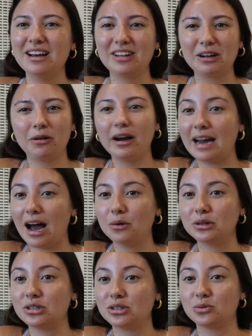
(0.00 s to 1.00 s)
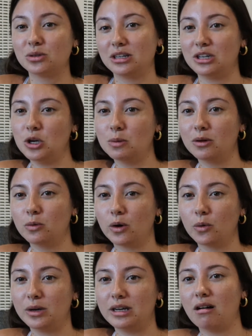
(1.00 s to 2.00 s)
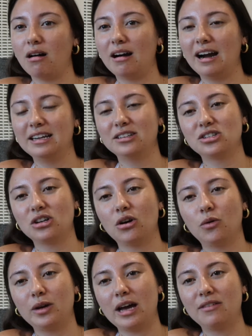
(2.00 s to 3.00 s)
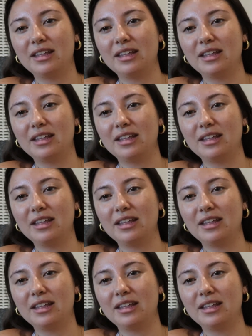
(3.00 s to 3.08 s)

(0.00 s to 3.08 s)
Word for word: like right now it's just really humid where we are and so we have